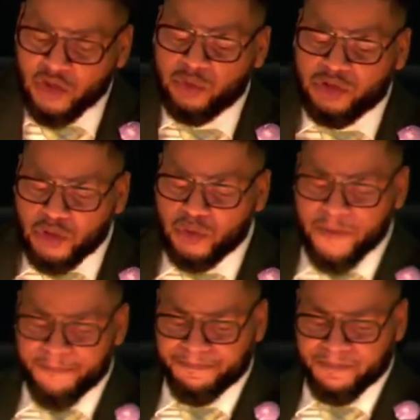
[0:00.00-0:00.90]
you do,
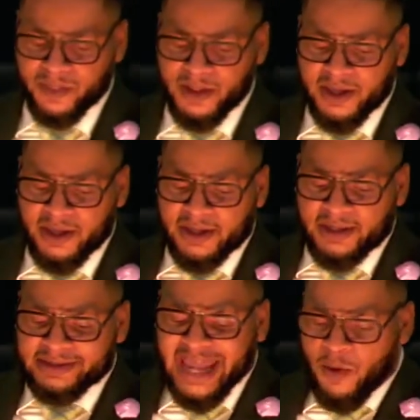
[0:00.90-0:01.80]

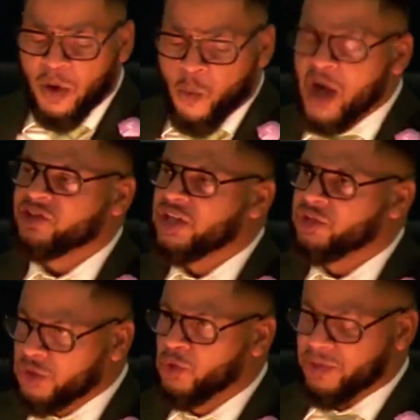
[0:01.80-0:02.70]
they will want to
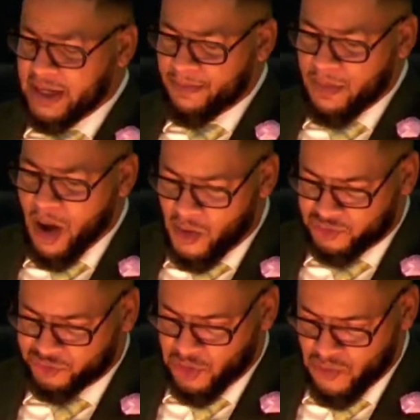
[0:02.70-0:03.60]
do them
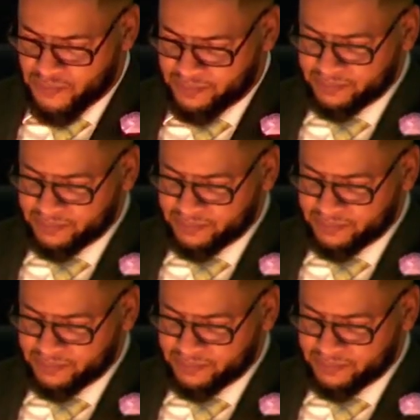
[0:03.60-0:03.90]
also.